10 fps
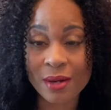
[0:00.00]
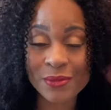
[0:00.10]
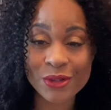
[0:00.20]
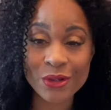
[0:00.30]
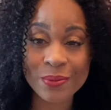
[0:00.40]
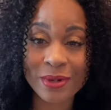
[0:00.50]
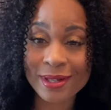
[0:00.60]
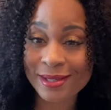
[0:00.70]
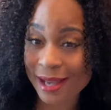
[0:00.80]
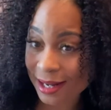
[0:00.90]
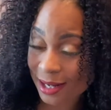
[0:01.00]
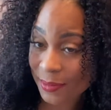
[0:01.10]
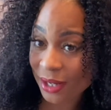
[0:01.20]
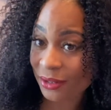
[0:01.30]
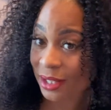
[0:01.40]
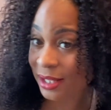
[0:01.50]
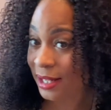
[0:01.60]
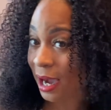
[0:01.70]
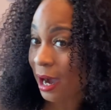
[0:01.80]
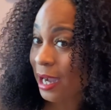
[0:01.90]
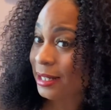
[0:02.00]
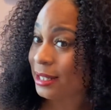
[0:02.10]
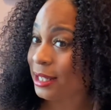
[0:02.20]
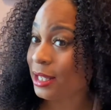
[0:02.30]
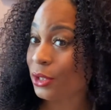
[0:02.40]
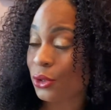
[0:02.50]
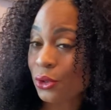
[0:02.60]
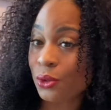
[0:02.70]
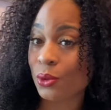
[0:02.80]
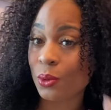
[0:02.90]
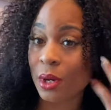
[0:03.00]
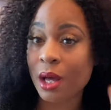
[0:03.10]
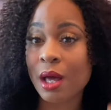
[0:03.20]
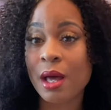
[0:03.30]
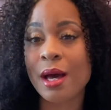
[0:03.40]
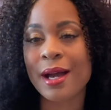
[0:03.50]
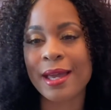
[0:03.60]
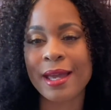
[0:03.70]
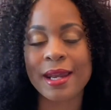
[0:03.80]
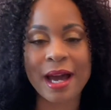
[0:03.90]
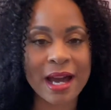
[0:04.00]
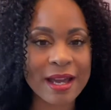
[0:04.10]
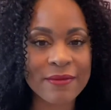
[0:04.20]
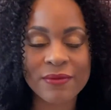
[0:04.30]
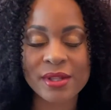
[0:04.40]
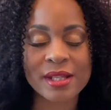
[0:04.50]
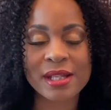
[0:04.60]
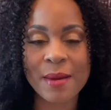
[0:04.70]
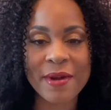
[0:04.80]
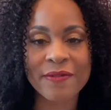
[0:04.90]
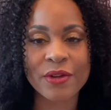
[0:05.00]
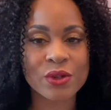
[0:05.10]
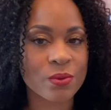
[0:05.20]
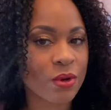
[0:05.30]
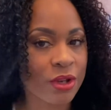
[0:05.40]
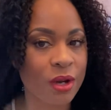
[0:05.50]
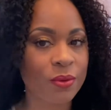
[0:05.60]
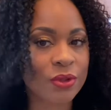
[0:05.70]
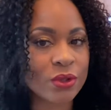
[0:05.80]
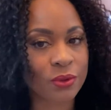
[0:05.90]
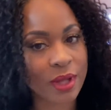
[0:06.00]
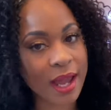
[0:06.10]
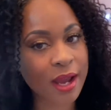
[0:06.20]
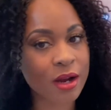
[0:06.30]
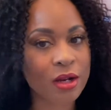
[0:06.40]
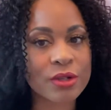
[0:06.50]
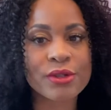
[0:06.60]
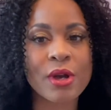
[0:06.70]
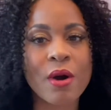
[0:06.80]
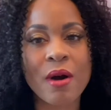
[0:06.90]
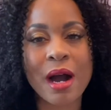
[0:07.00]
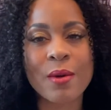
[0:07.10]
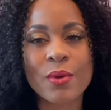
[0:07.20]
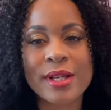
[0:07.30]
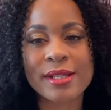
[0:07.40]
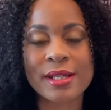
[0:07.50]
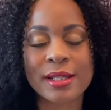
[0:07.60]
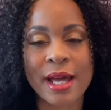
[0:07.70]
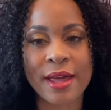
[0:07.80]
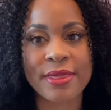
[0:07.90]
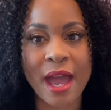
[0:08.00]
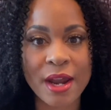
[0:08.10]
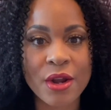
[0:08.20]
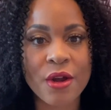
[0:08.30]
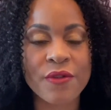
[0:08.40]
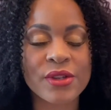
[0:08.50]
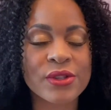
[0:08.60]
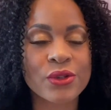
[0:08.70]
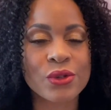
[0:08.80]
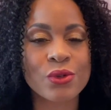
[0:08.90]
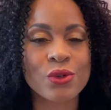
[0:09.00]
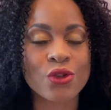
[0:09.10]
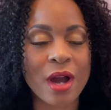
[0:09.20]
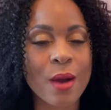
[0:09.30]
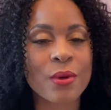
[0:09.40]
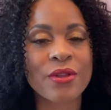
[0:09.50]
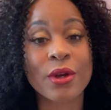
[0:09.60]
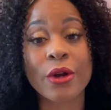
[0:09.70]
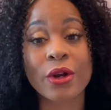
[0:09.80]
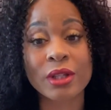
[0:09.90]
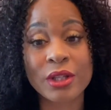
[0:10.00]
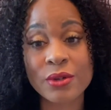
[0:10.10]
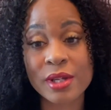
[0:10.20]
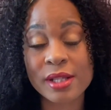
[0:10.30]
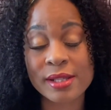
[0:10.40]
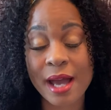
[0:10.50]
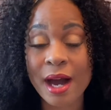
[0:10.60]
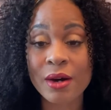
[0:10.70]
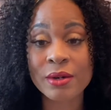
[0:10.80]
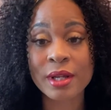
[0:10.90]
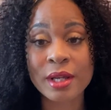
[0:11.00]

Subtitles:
super excited about this. Now I did do, again, this is not my first rodeo with Nadula Hair, so I wasn't like that nervous to try one of their curly units out.